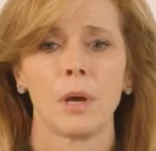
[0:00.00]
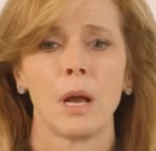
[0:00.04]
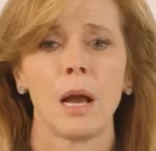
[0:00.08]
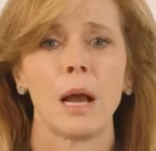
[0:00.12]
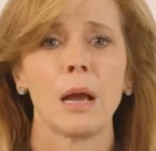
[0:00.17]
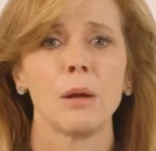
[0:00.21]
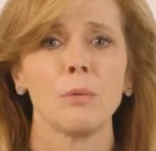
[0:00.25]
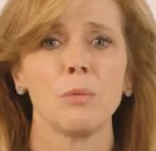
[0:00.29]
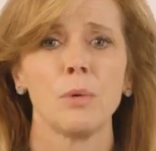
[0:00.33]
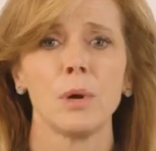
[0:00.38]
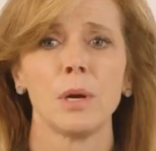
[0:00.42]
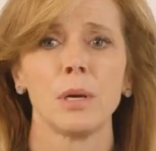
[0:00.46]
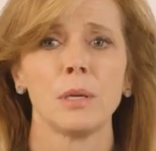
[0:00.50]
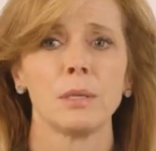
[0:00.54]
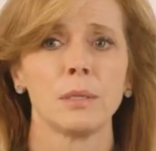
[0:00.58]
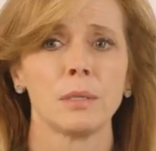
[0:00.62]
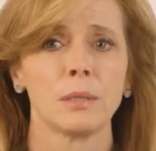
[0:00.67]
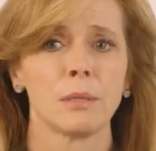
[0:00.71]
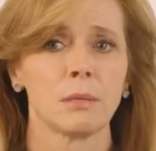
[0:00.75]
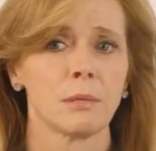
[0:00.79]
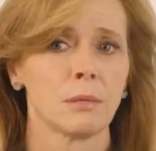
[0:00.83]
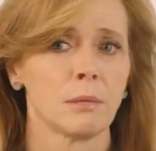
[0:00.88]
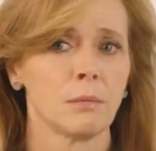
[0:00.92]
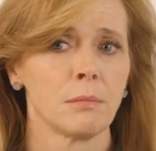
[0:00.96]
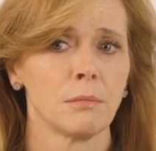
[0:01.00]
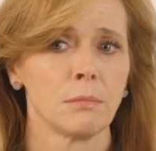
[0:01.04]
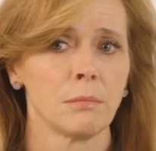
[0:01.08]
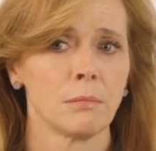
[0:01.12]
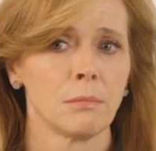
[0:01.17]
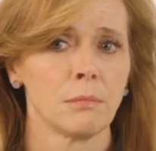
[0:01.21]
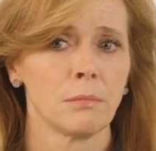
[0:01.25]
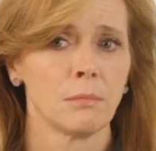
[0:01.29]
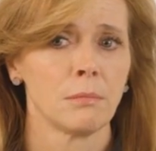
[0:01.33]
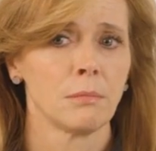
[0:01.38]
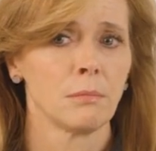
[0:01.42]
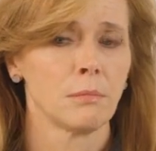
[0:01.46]
I was
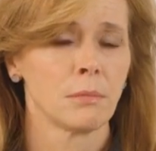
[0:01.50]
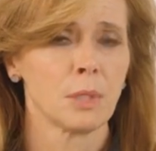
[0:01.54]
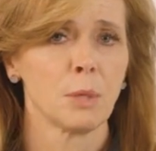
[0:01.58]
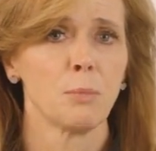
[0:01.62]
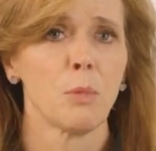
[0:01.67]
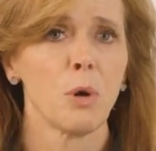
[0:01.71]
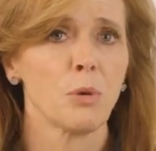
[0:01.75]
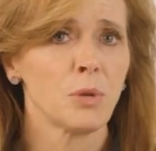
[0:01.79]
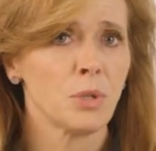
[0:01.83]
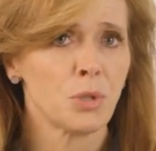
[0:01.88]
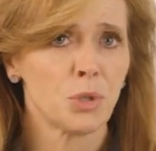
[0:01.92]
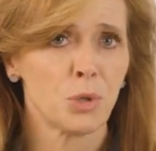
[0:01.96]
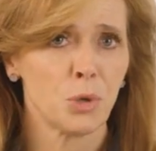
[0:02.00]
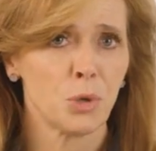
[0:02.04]
the most